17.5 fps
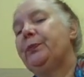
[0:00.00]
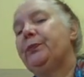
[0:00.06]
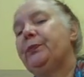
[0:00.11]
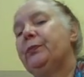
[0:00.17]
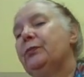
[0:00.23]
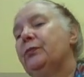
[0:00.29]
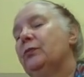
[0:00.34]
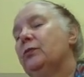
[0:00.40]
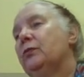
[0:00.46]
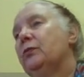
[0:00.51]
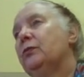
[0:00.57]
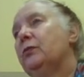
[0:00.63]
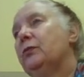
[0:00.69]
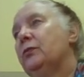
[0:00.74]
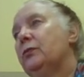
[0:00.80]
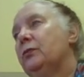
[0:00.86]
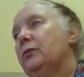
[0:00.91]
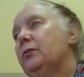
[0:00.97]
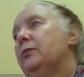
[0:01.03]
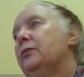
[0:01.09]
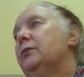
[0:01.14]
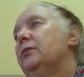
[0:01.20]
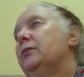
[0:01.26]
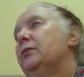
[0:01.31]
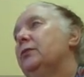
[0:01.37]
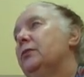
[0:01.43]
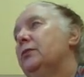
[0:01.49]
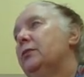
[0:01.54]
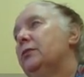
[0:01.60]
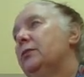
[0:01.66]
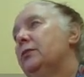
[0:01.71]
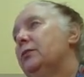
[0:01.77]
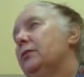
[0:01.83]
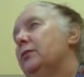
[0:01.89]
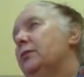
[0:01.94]

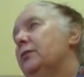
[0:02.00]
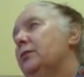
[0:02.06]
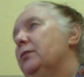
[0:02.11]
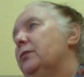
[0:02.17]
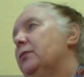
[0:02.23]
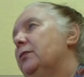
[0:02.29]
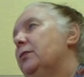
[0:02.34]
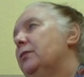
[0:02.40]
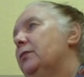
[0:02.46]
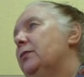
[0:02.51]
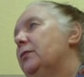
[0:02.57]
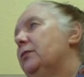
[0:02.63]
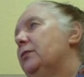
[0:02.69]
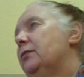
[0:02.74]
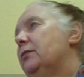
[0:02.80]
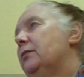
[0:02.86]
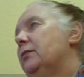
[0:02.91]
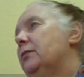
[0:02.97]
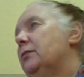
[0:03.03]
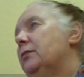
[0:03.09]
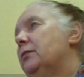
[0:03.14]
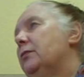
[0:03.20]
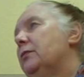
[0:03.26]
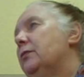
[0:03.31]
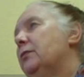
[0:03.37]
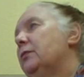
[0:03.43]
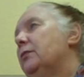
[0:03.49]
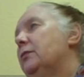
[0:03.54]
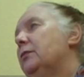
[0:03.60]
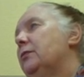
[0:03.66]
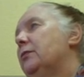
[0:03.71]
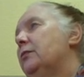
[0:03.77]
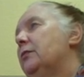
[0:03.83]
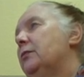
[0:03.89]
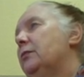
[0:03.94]

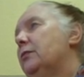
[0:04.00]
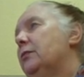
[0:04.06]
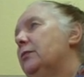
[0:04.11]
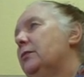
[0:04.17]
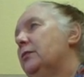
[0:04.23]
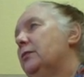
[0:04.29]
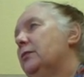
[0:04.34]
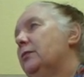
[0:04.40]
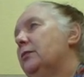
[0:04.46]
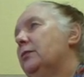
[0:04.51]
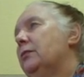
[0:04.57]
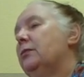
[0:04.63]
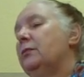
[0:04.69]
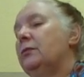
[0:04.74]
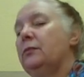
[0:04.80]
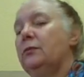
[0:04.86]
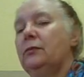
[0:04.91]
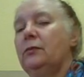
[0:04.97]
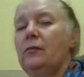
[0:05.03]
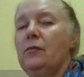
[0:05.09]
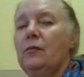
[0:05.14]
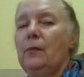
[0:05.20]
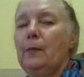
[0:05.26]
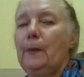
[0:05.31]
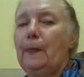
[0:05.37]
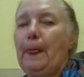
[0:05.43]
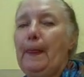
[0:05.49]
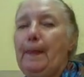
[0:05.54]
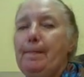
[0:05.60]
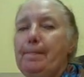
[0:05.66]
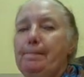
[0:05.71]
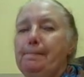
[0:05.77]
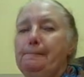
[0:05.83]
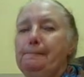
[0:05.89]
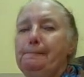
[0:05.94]

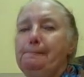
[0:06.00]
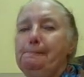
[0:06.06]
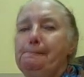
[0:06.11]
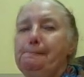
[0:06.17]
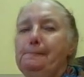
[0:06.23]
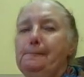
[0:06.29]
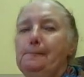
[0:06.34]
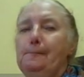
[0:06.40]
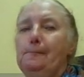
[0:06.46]
Nobody speaks.